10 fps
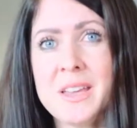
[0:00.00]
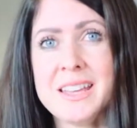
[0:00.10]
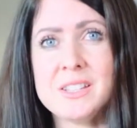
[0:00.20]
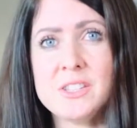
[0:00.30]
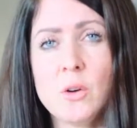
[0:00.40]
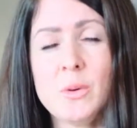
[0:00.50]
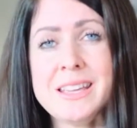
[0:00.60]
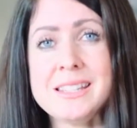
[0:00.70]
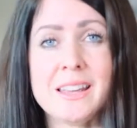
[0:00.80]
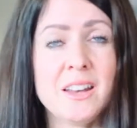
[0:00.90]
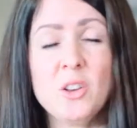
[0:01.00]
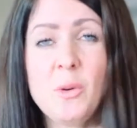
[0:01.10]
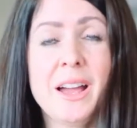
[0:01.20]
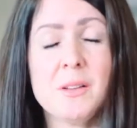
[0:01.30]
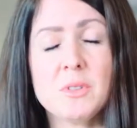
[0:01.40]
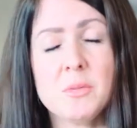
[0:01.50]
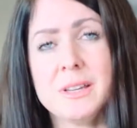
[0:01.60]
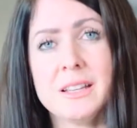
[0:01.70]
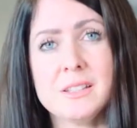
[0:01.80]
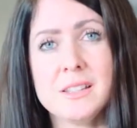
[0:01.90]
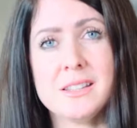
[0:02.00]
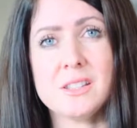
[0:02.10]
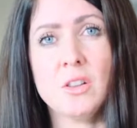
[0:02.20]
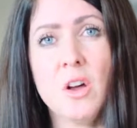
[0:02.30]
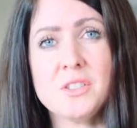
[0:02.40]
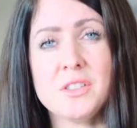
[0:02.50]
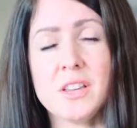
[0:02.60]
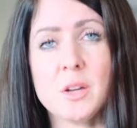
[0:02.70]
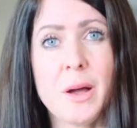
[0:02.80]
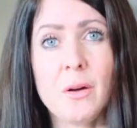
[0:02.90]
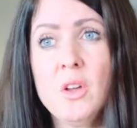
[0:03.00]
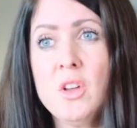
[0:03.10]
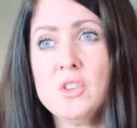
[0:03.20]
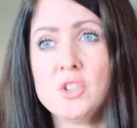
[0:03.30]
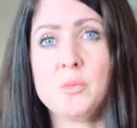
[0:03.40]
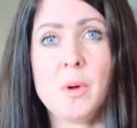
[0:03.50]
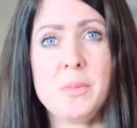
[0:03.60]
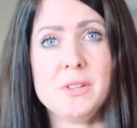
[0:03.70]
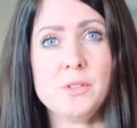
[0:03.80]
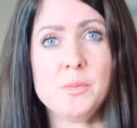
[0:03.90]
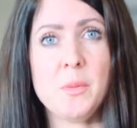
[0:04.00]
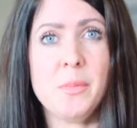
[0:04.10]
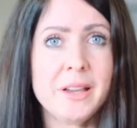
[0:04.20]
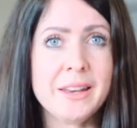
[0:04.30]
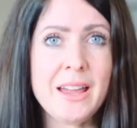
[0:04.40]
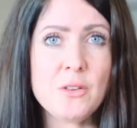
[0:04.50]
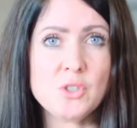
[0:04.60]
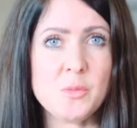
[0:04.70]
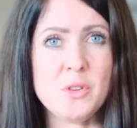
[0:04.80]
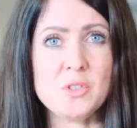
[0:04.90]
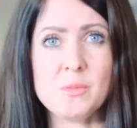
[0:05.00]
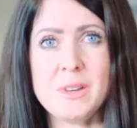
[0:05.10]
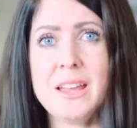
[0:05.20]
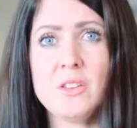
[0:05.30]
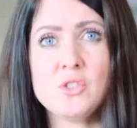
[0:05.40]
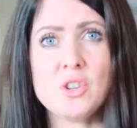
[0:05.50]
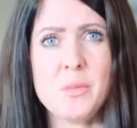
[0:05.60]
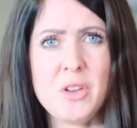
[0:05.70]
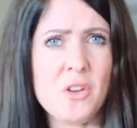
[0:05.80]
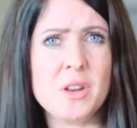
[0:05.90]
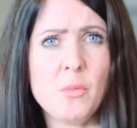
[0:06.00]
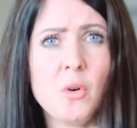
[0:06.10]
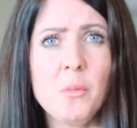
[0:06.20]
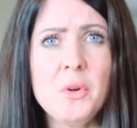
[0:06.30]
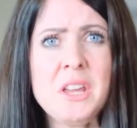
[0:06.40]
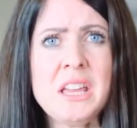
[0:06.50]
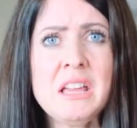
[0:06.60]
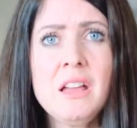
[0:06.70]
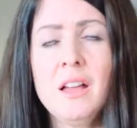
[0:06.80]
It's so easy, and I know I can be guilty of this a lot, to think about, should my business be bigger now? Should I be doing something else? Should I be earning more money?